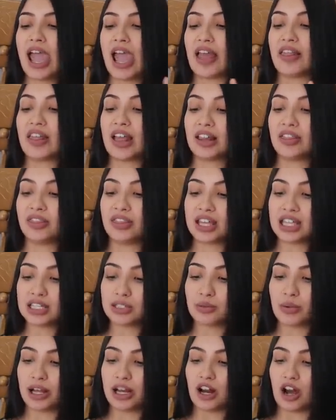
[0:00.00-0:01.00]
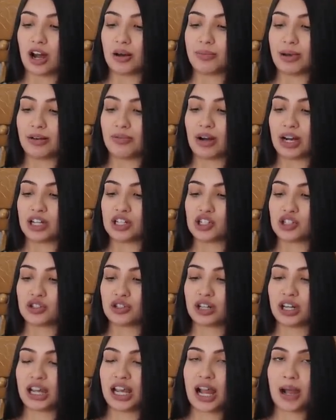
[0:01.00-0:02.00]
And then this one on my
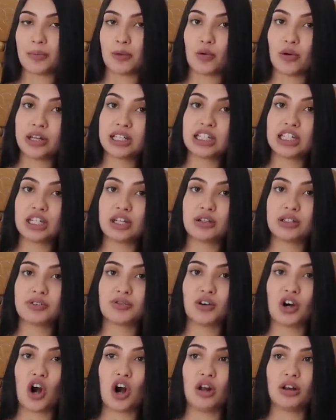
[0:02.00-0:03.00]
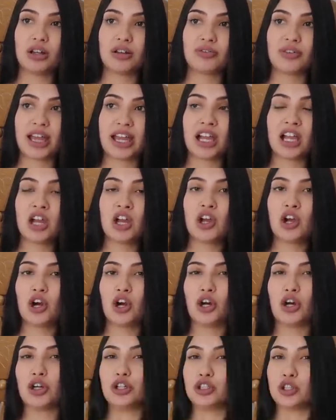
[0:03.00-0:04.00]
registry, I'm going to use for all of like
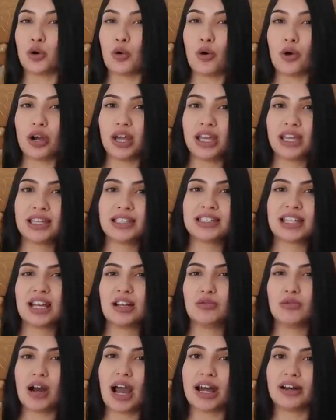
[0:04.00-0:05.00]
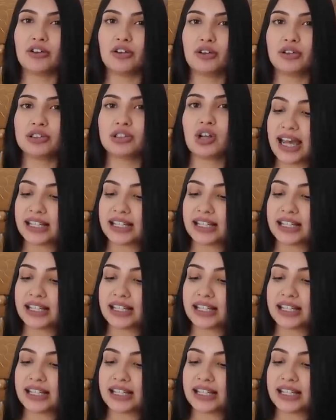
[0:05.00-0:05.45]
her toys and rattles.